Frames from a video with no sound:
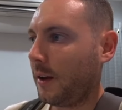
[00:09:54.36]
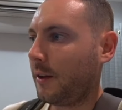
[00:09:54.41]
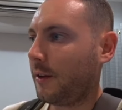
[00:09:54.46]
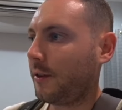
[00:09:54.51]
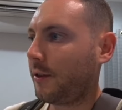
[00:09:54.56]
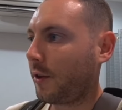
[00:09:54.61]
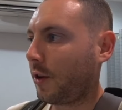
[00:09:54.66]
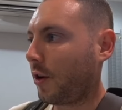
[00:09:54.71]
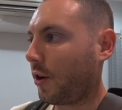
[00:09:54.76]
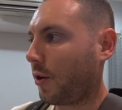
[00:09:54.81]

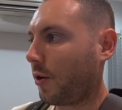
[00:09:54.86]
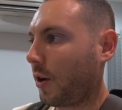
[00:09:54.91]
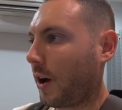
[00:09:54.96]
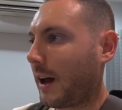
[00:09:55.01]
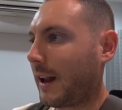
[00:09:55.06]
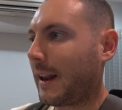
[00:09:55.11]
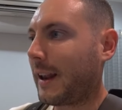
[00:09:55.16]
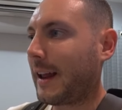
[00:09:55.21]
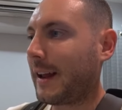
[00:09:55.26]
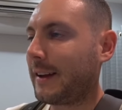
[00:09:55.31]
so
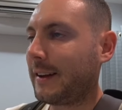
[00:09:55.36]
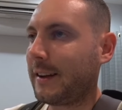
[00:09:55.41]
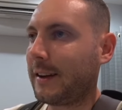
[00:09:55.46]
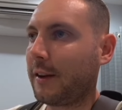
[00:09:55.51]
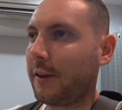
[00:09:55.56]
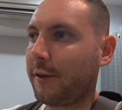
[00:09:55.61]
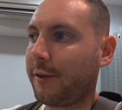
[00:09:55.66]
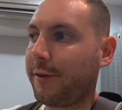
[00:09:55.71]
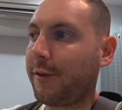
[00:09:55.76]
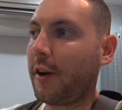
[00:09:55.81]
I landed
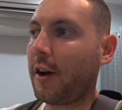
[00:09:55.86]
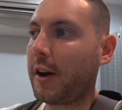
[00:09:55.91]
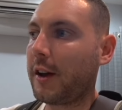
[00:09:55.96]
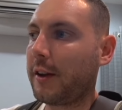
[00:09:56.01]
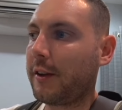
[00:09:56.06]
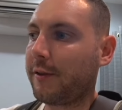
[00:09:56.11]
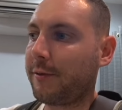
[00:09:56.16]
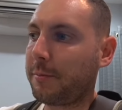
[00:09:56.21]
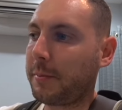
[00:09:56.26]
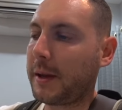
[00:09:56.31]
at
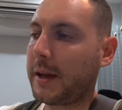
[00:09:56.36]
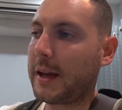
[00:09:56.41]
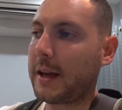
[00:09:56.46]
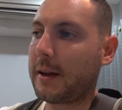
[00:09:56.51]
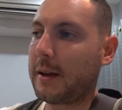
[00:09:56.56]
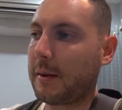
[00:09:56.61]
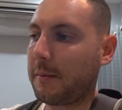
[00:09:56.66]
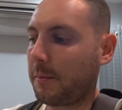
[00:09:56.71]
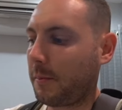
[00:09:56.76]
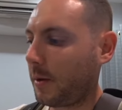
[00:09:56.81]
5
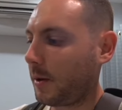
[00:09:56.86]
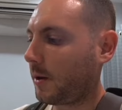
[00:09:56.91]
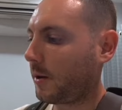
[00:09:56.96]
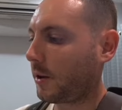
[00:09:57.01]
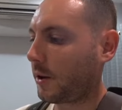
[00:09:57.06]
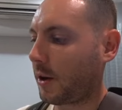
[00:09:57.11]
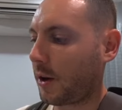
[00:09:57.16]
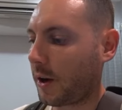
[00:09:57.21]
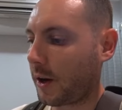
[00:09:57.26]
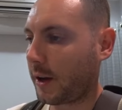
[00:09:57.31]
p.m.
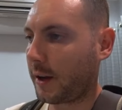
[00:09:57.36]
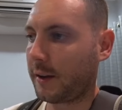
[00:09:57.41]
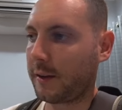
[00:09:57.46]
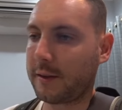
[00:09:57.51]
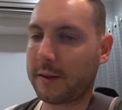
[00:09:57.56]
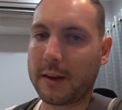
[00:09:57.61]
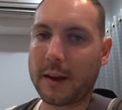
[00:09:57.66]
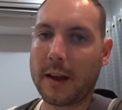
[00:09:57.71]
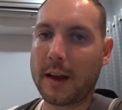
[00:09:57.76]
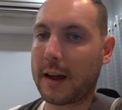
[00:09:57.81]

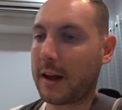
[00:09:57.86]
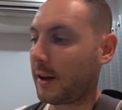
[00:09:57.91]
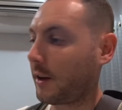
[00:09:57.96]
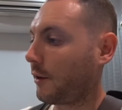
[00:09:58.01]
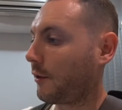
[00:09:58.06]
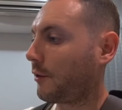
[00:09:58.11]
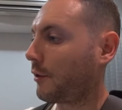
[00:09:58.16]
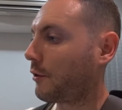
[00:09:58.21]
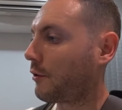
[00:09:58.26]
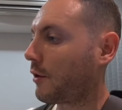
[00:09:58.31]
guys, and
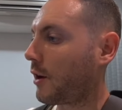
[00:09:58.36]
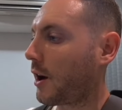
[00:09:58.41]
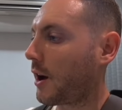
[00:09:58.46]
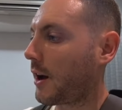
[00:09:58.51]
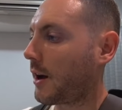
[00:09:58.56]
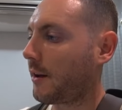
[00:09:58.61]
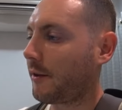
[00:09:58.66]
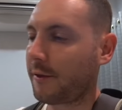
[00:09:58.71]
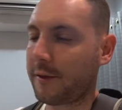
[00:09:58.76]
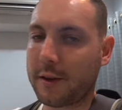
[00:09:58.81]
I've
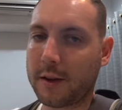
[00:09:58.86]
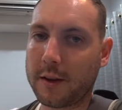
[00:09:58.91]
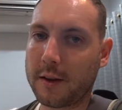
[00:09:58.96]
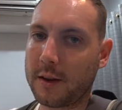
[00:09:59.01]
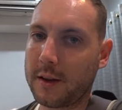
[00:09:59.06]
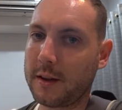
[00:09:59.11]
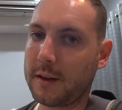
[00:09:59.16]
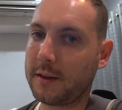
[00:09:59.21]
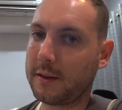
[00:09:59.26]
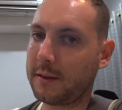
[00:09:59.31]
arrived
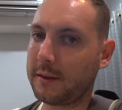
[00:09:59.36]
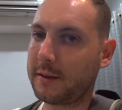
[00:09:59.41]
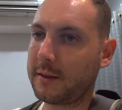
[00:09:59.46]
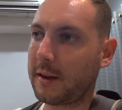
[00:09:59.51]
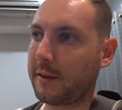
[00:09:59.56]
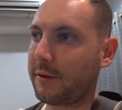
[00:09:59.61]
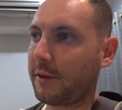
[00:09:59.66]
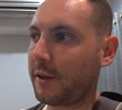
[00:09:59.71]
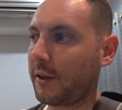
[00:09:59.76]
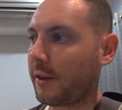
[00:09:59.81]

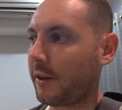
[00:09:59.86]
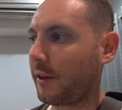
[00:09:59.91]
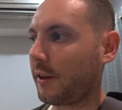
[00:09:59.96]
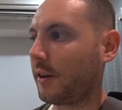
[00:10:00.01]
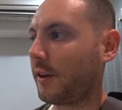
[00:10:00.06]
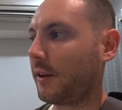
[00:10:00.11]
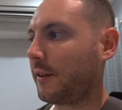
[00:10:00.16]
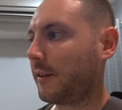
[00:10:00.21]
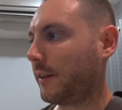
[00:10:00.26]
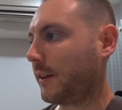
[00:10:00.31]

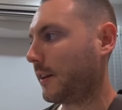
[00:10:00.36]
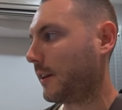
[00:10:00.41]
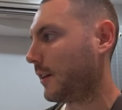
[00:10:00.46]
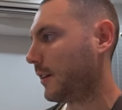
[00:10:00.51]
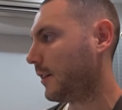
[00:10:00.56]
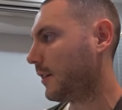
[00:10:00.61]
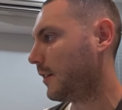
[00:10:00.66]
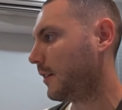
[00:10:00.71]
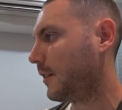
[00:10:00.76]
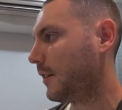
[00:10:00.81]
7:30.
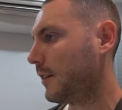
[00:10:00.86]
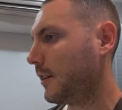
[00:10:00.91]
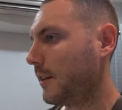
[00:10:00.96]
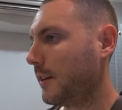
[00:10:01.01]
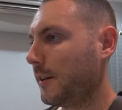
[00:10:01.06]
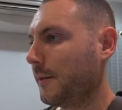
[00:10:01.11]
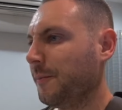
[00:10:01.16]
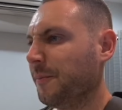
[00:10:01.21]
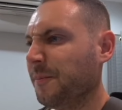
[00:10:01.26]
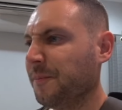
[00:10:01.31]

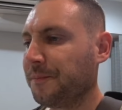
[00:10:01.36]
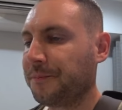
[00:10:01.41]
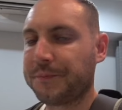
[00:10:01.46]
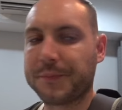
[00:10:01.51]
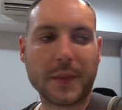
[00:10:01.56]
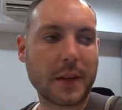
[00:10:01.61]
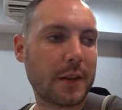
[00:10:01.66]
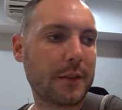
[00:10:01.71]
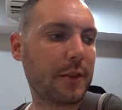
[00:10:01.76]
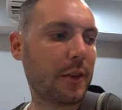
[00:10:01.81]

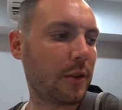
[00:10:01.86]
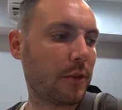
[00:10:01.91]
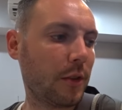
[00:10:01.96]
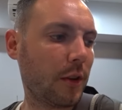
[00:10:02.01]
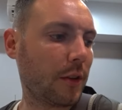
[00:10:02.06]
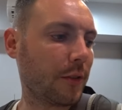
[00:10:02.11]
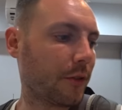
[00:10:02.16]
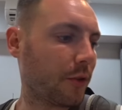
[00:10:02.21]
So not